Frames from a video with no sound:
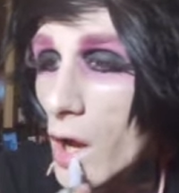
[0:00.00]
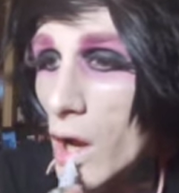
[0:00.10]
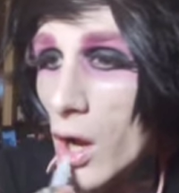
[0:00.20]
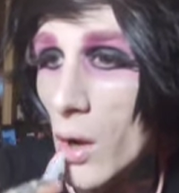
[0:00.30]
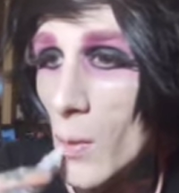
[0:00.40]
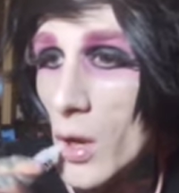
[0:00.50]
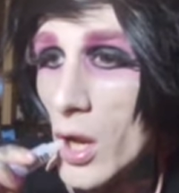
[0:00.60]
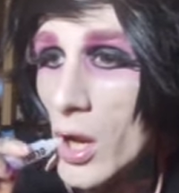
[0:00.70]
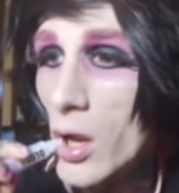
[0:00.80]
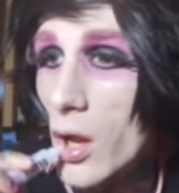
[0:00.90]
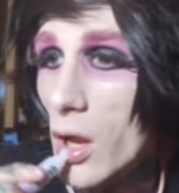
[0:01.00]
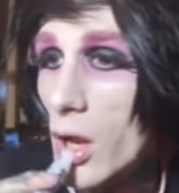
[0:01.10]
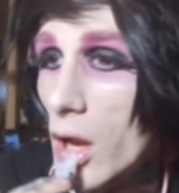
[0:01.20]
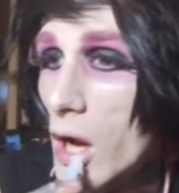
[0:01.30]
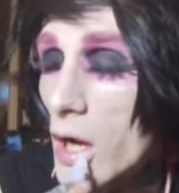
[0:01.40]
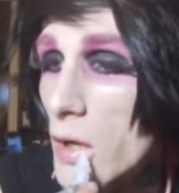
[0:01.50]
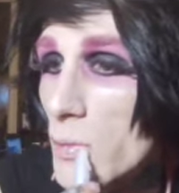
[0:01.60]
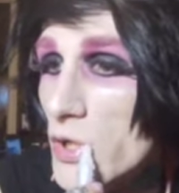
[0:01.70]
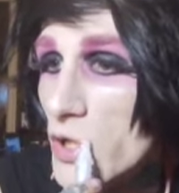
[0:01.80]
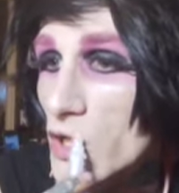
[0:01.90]
Oh man, I got a
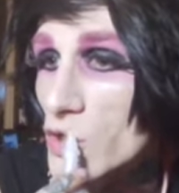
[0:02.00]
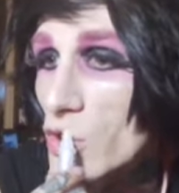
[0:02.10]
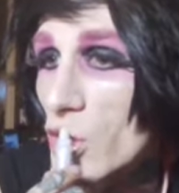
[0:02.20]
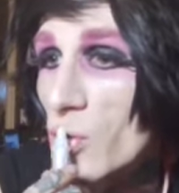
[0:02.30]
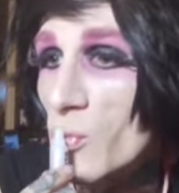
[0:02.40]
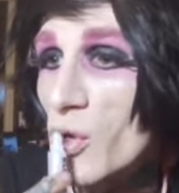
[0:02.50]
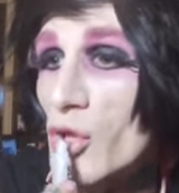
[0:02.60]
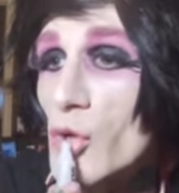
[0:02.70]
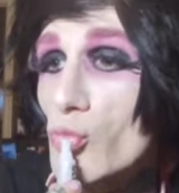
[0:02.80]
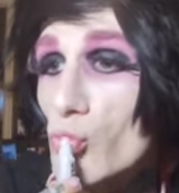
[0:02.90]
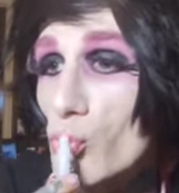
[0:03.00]
big ass glob on my lip.